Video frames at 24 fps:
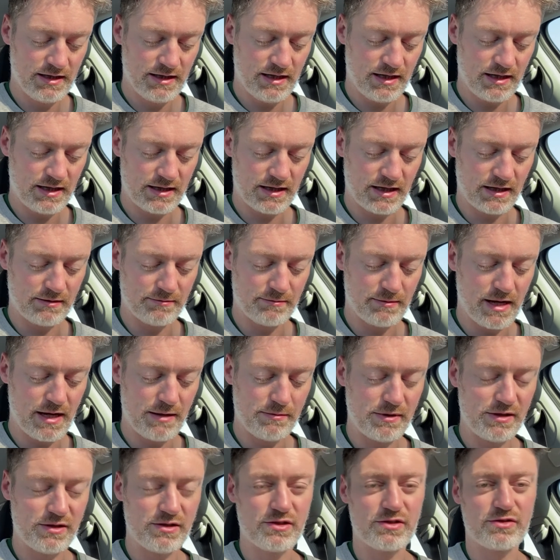And I think I'd
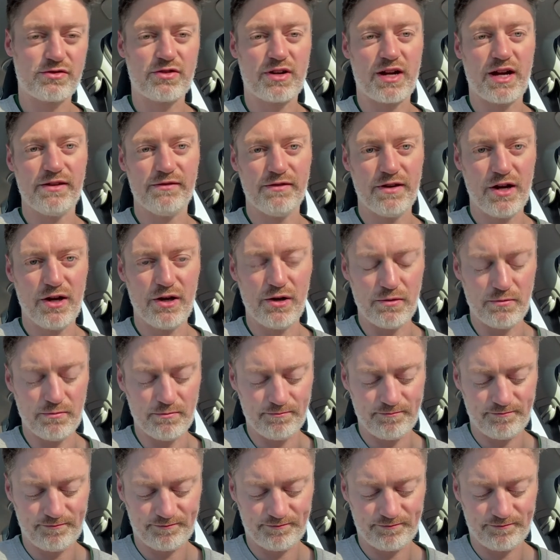maybe just drive home